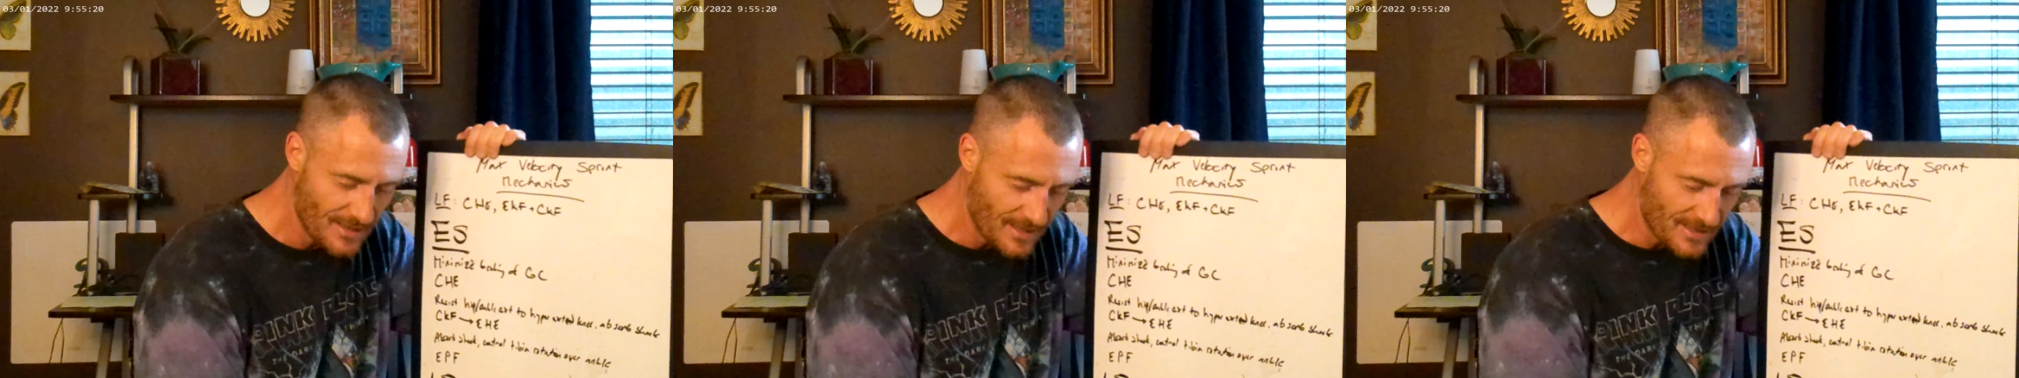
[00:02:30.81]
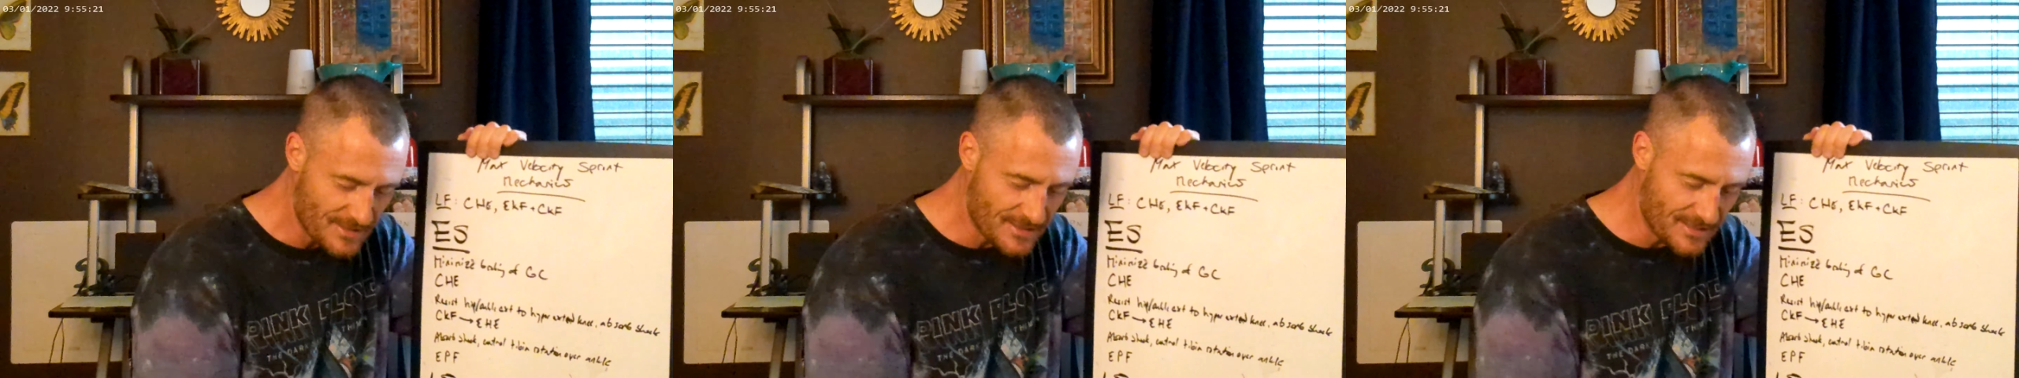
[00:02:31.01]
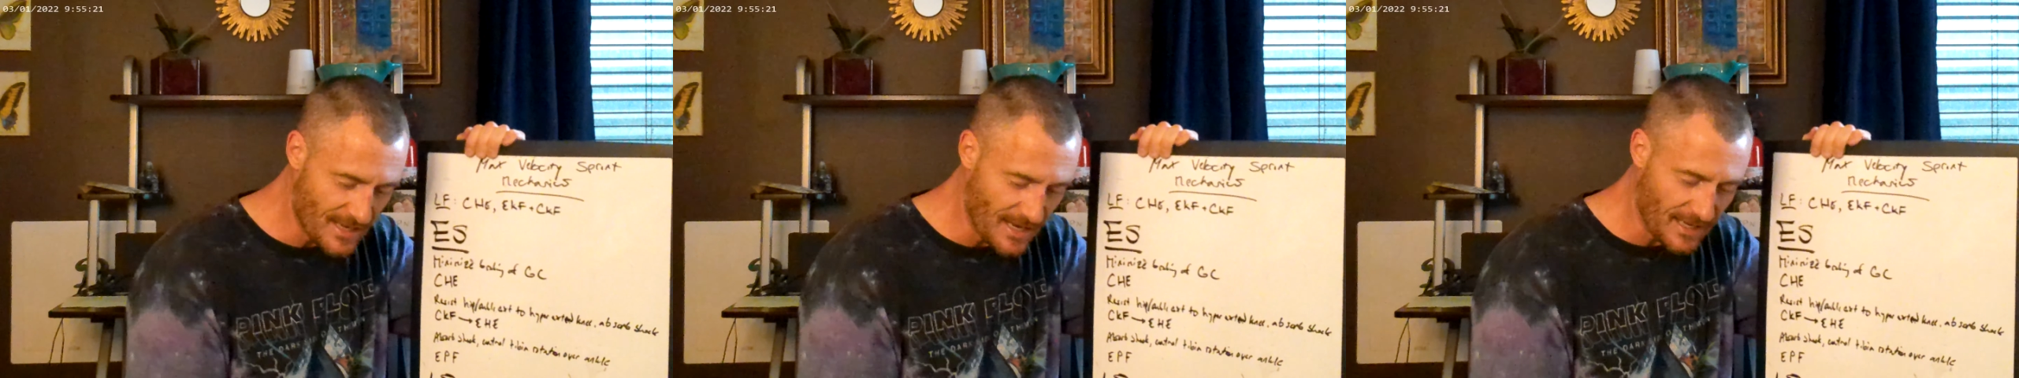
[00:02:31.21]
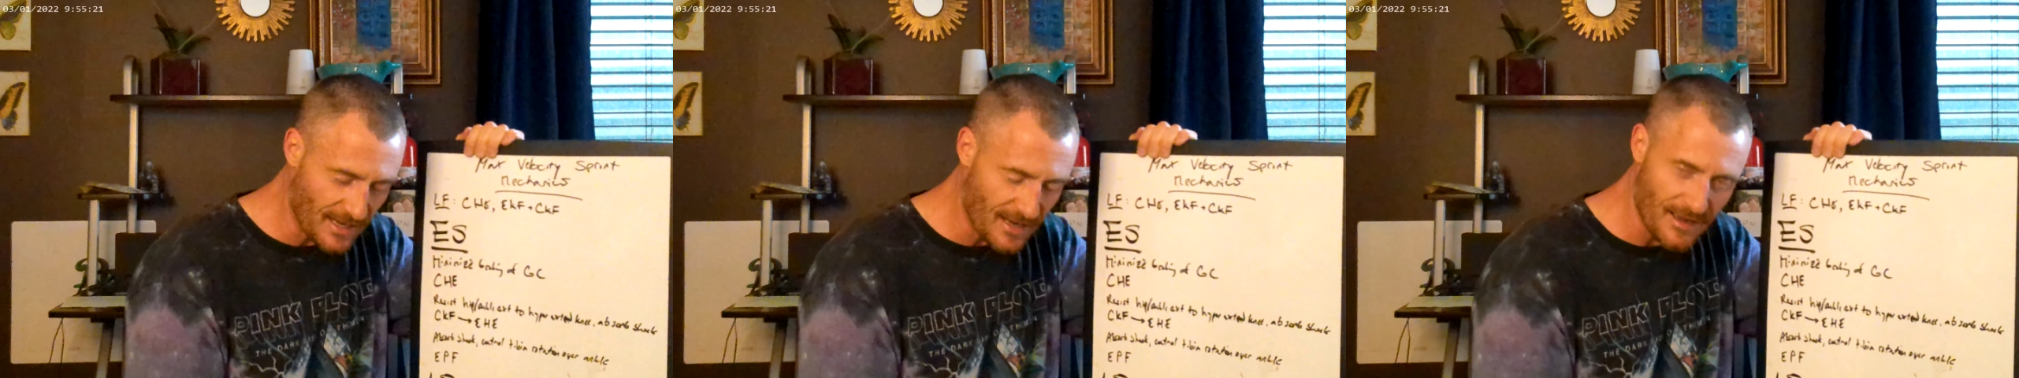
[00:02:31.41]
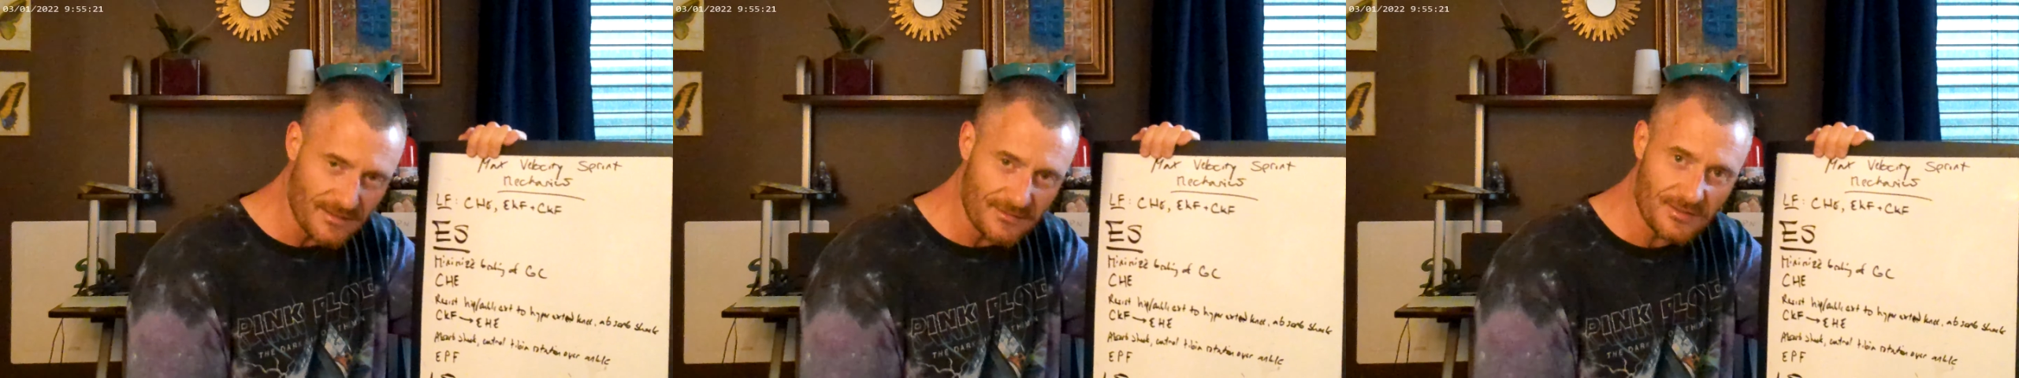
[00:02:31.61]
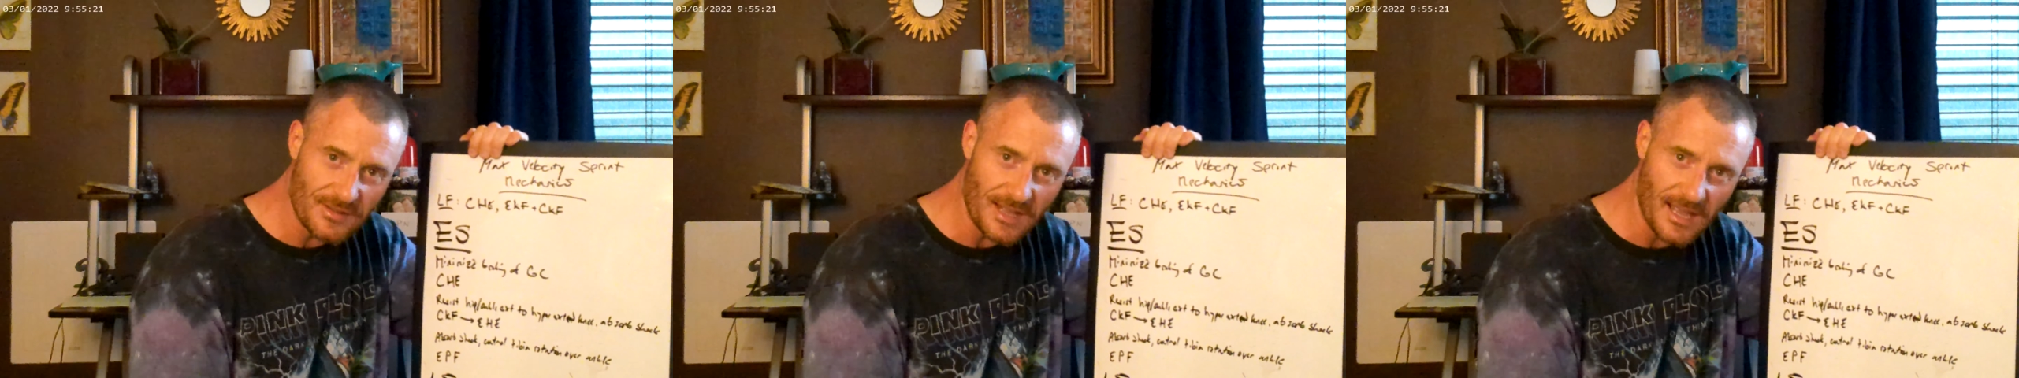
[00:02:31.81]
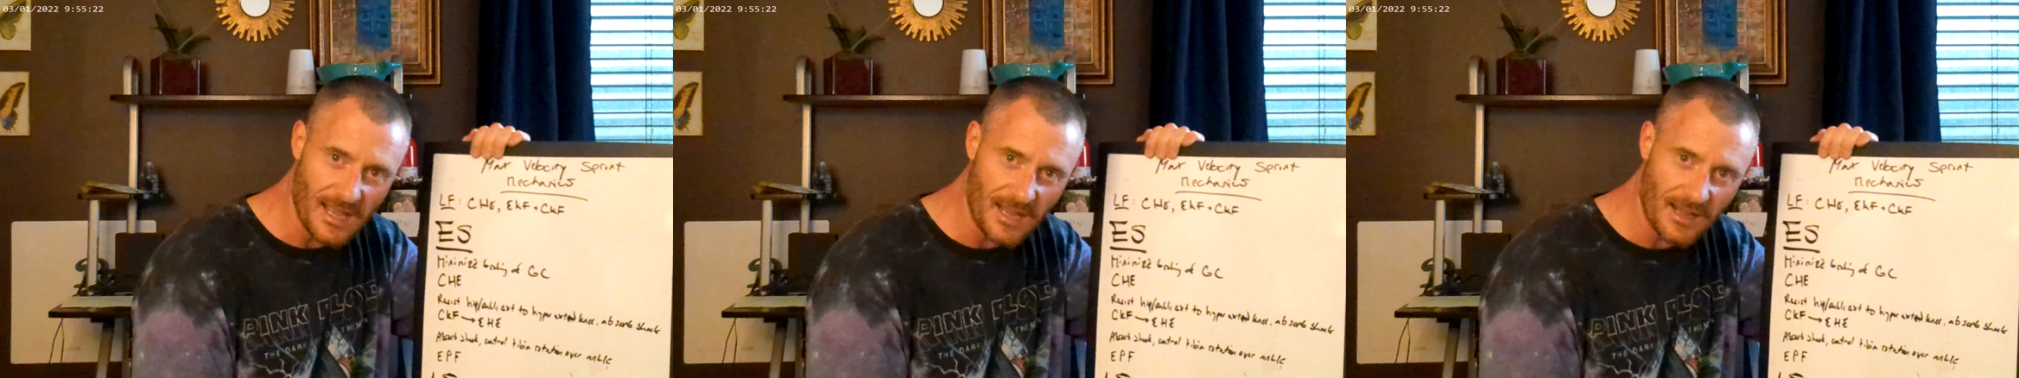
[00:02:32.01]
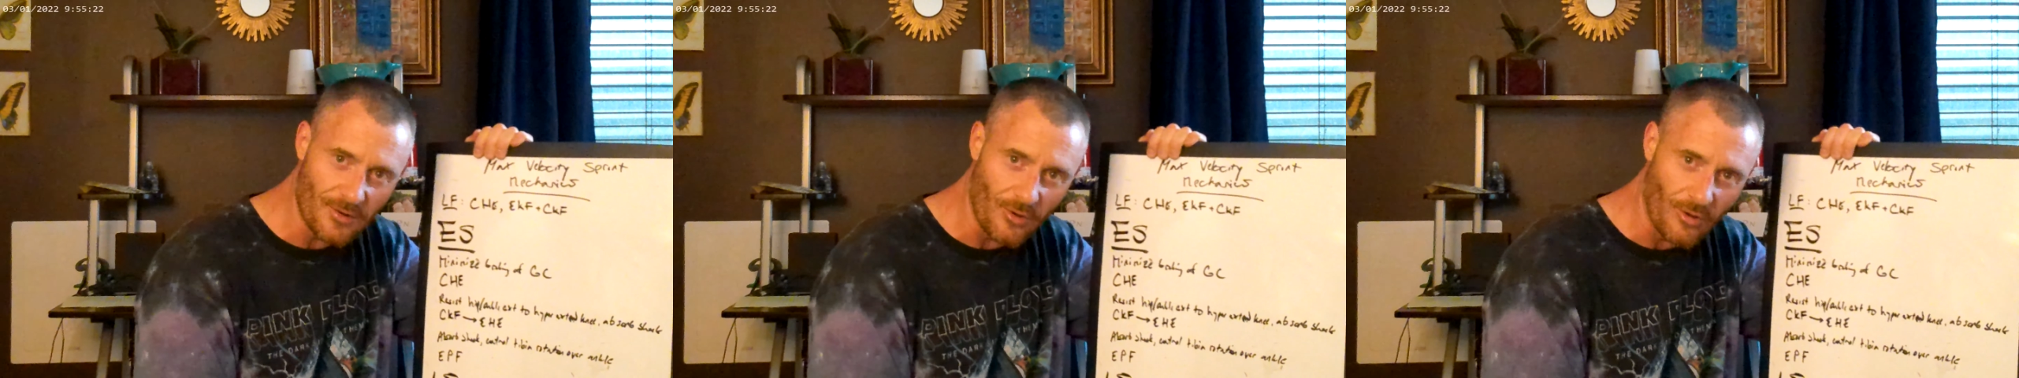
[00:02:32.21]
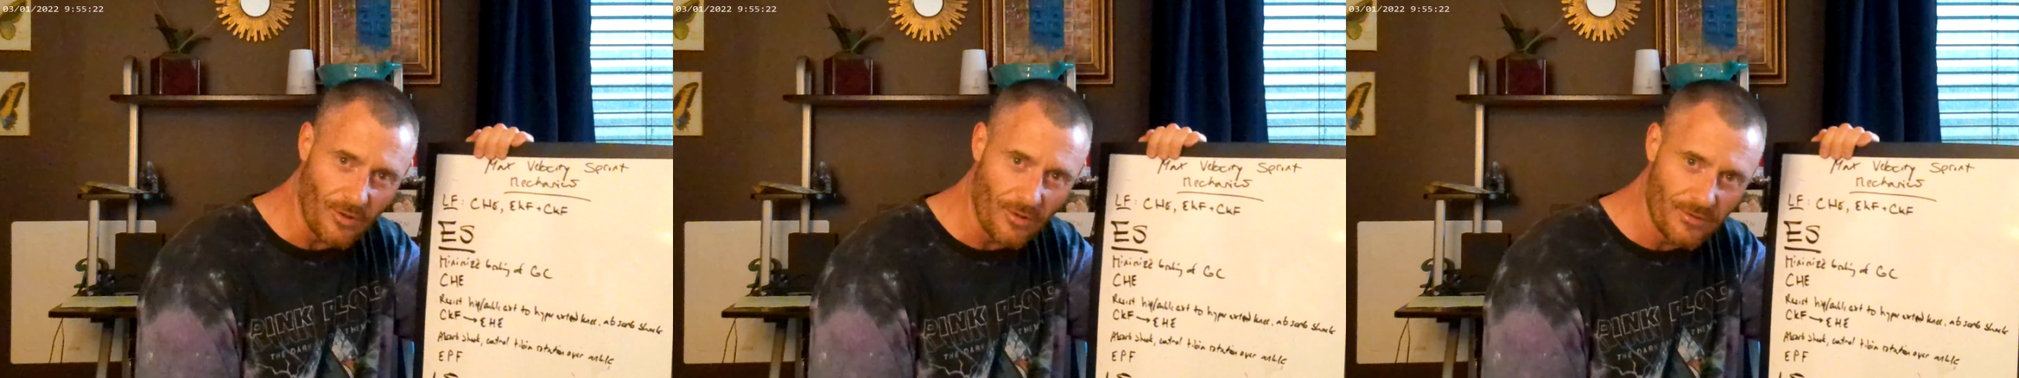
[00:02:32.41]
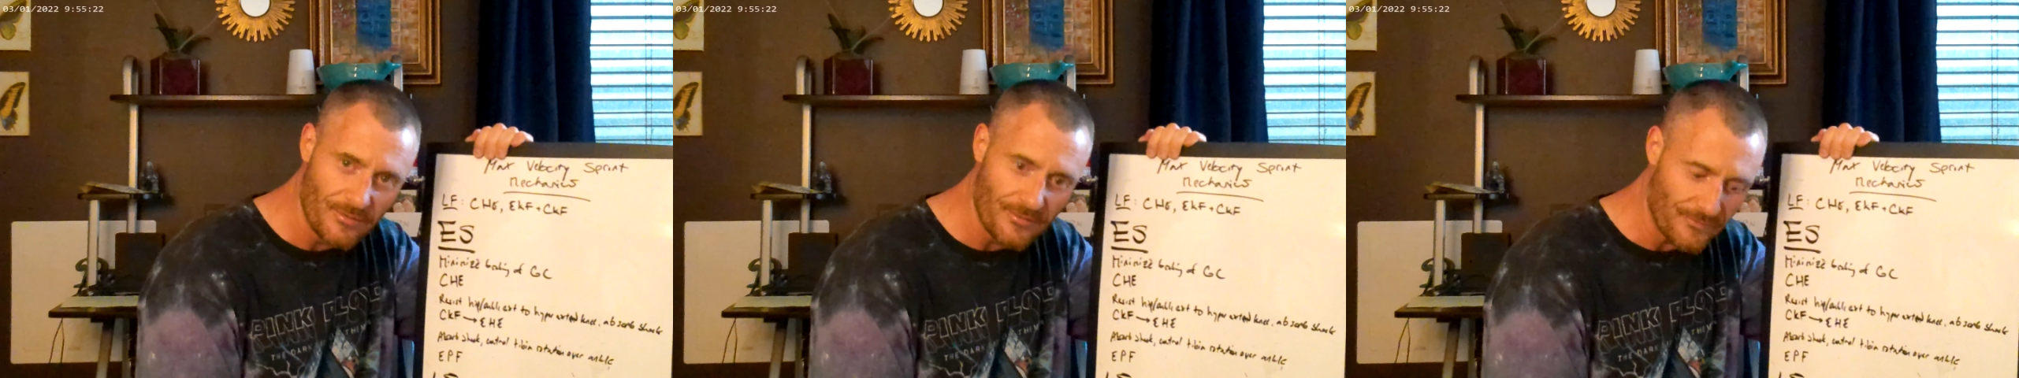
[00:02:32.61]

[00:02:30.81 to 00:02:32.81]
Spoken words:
is sinking onto the ankle,